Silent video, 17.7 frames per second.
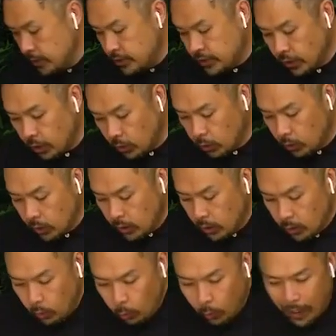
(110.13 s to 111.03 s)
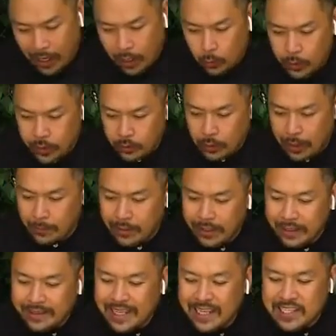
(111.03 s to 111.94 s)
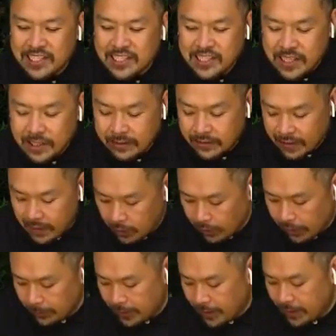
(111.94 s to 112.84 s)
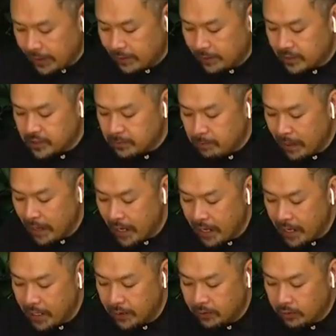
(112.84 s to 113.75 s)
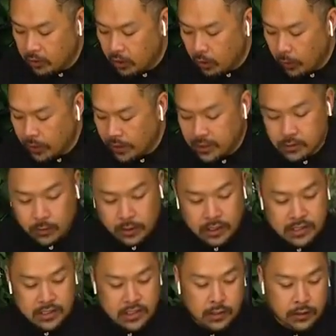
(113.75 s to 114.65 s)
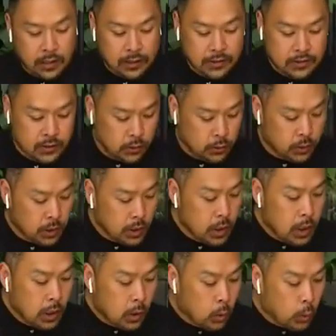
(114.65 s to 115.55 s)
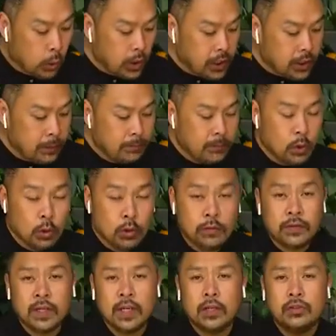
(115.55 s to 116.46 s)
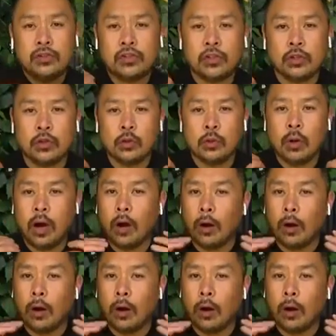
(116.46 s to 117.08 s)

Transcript: So while we, I'm going to let that sit there, and I'm going to get this pan going because we're going to sear that soon. We're going to move to